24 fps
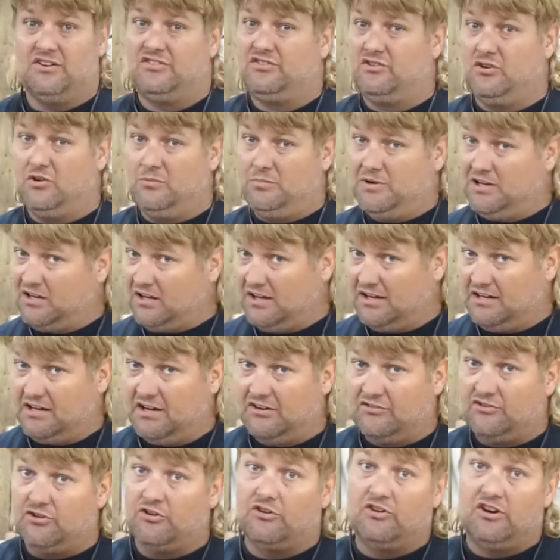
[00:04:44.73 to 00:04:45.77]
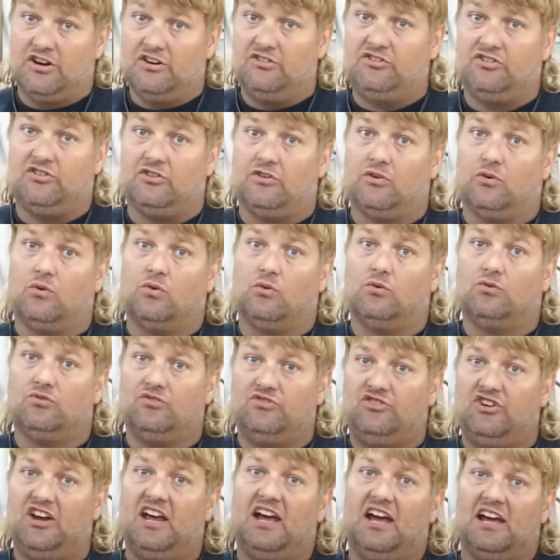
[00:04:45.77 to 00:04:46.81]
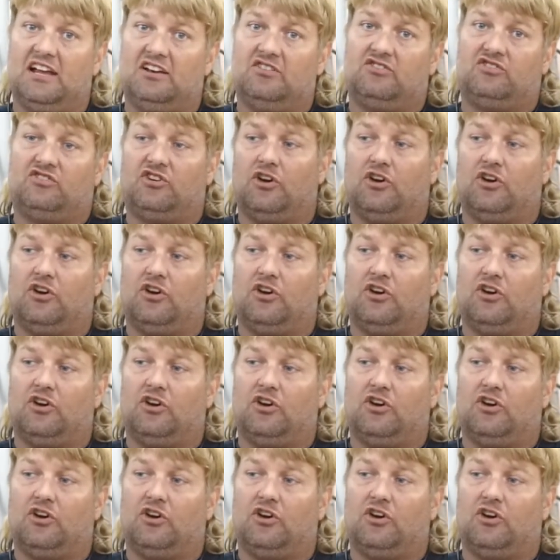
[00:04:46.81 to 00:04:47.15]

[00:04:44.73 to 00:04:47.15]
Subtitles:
It's going to be like a traditional jet.